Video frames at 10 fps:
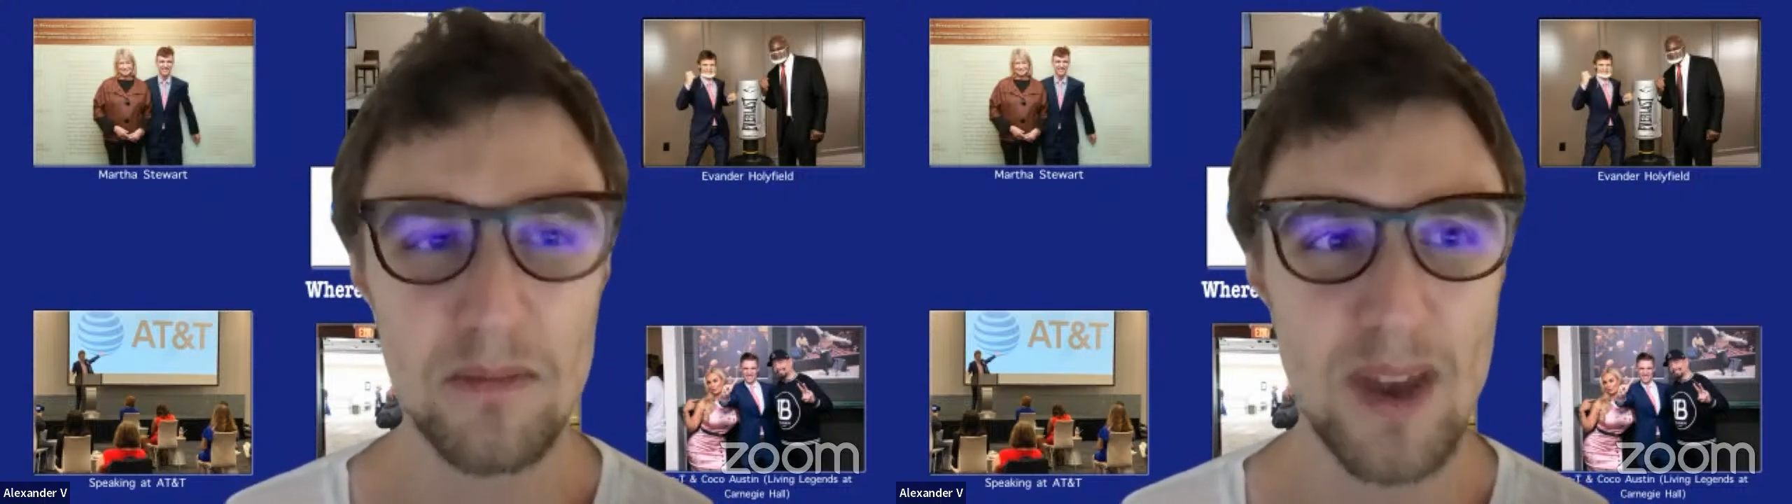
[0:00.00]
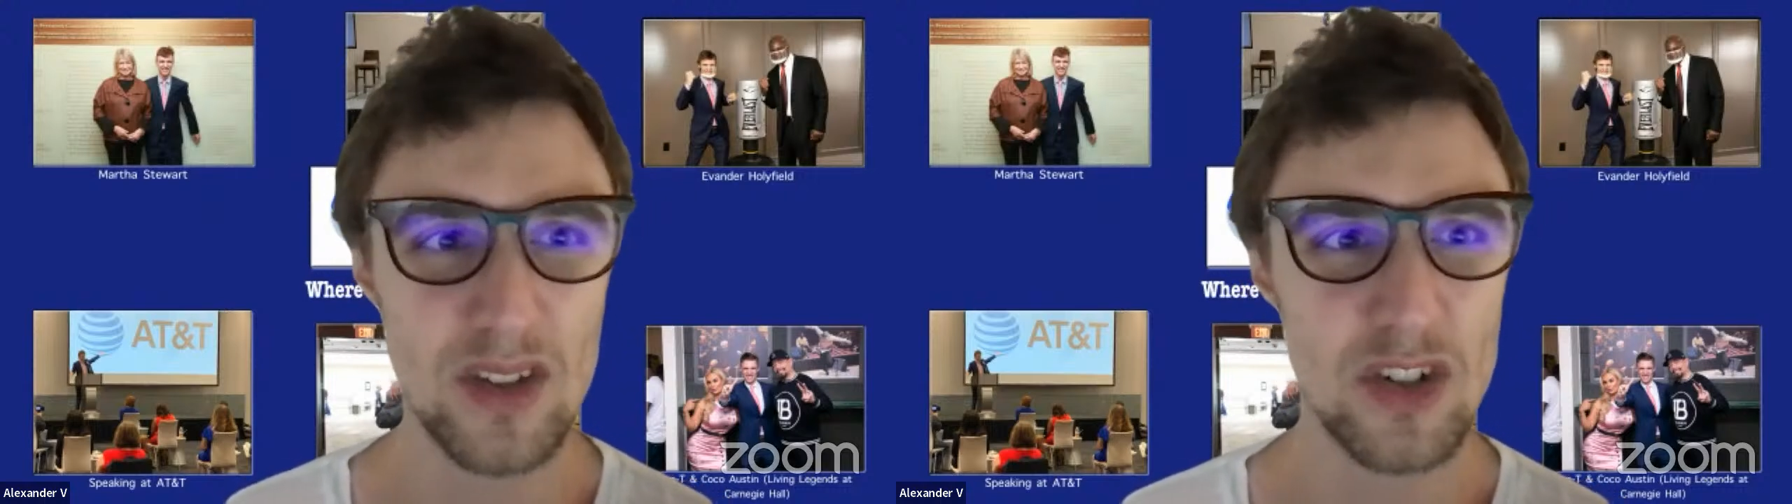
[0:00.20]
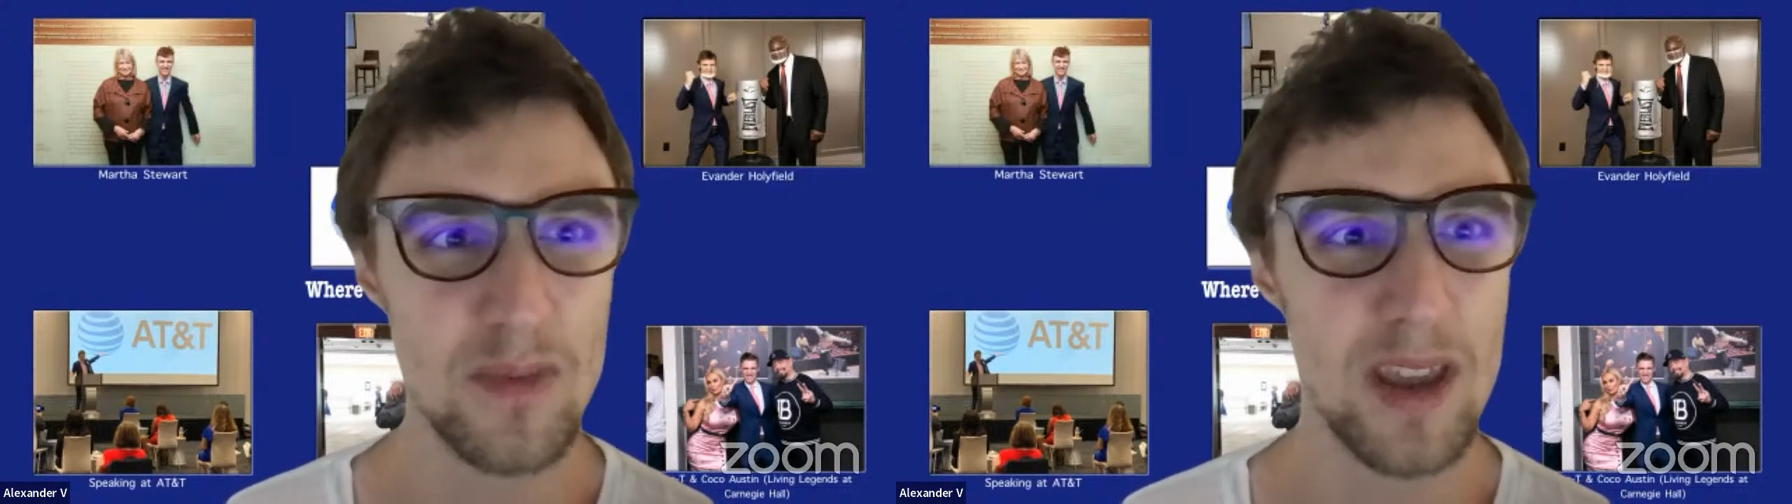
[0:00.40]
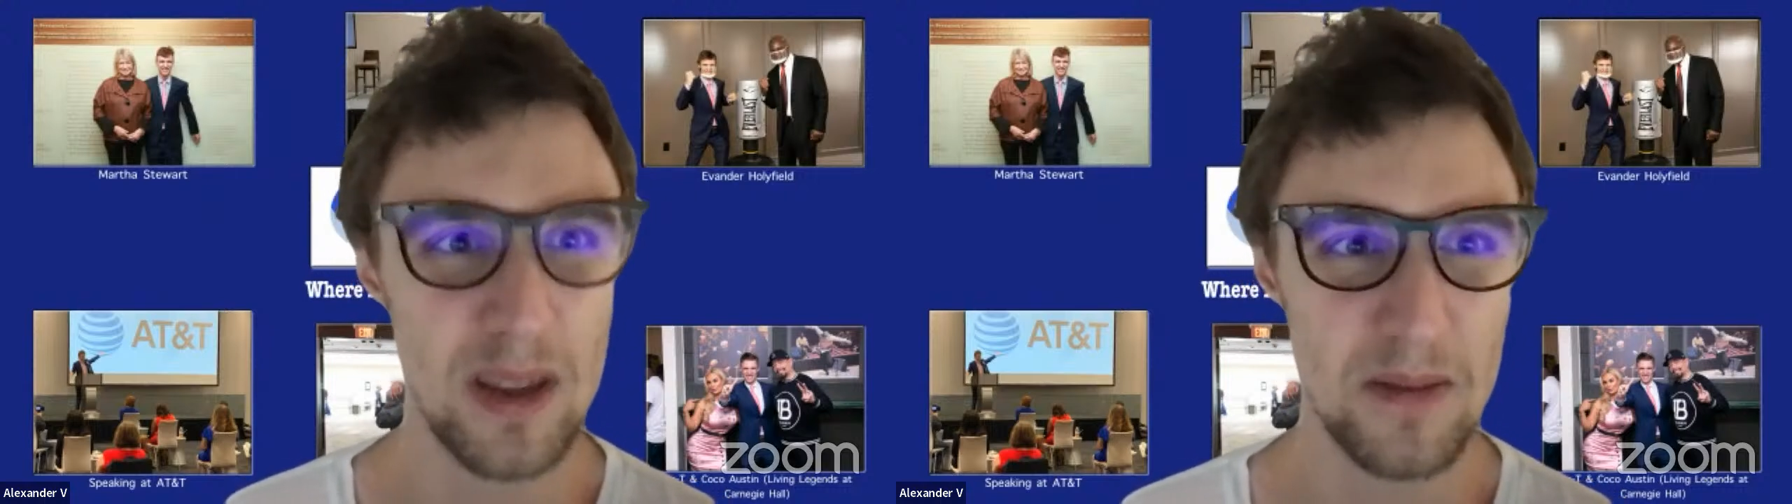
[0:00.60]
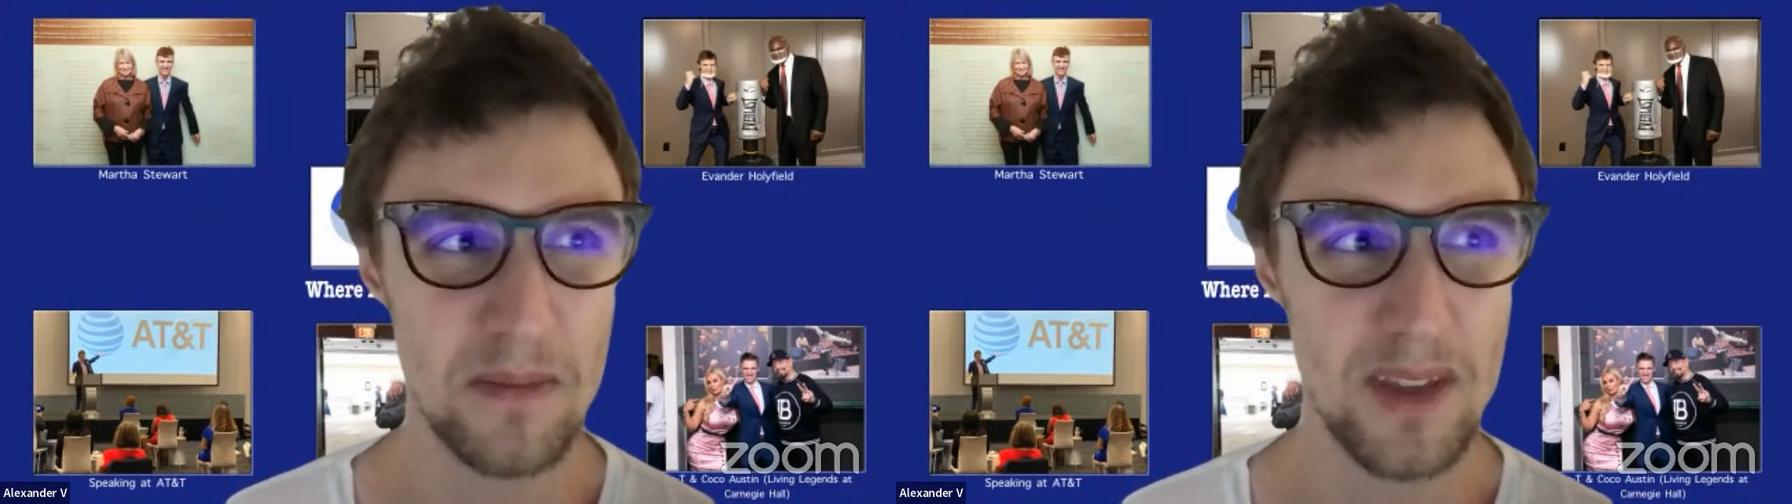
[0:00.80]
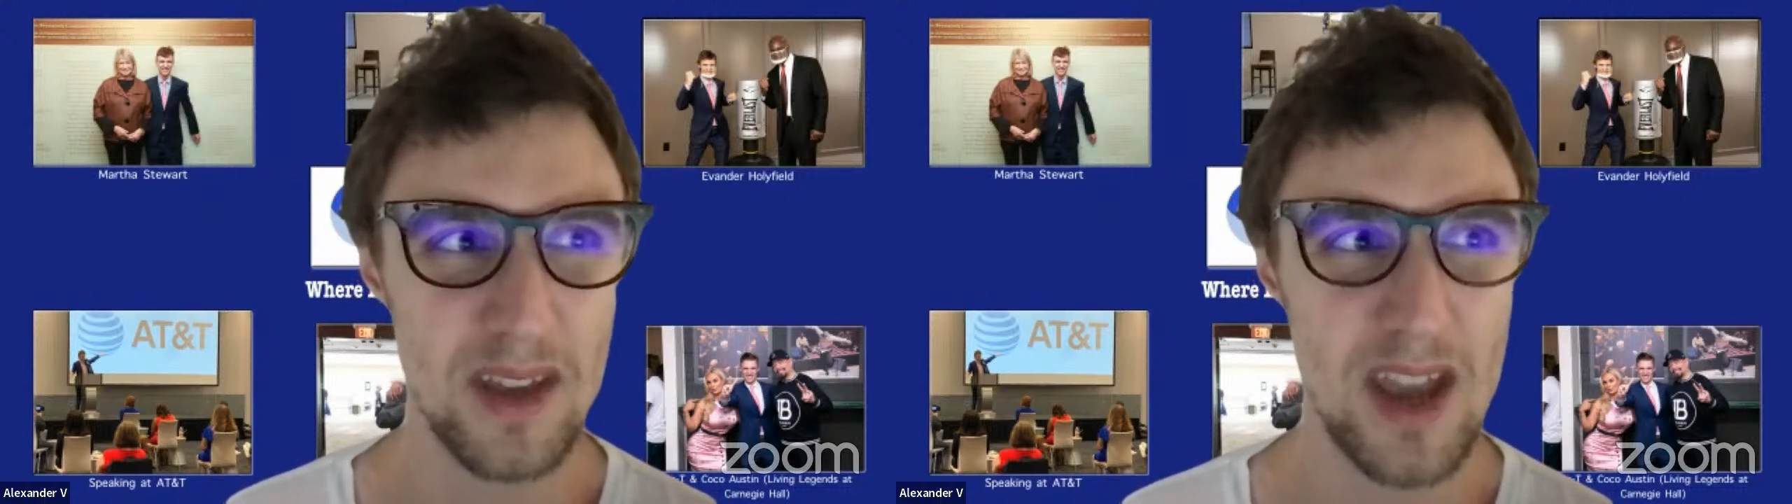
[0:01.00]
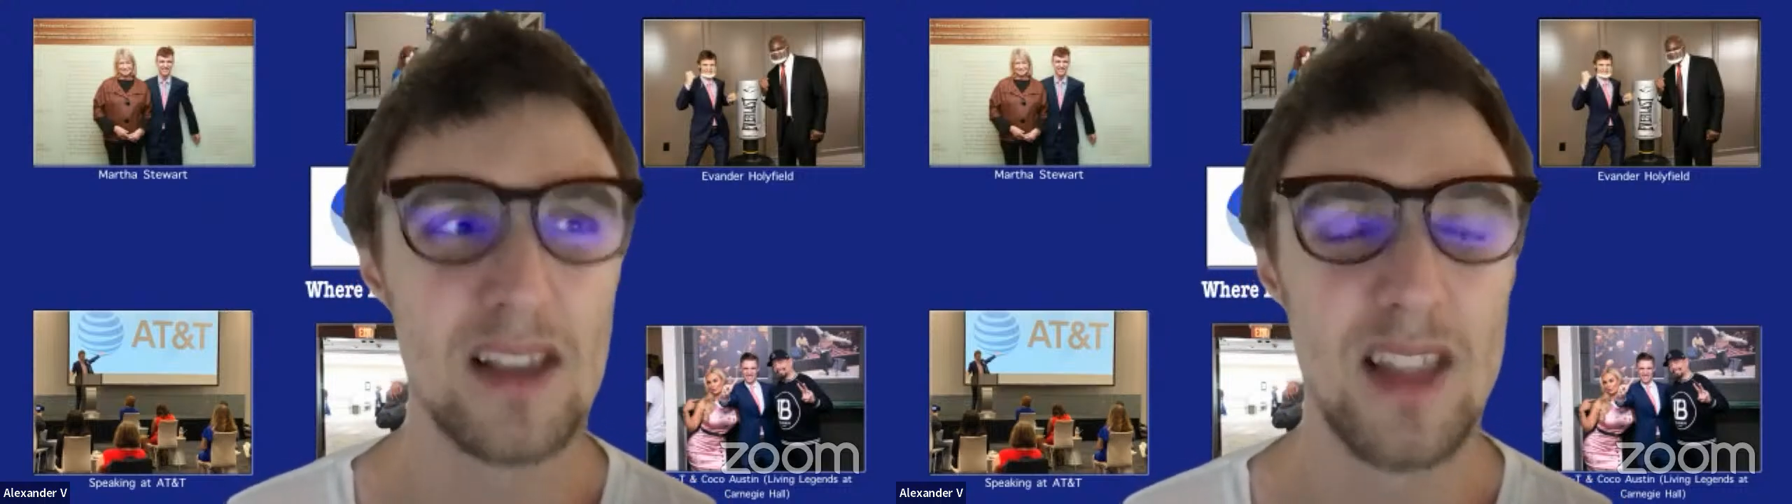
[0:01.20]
message me and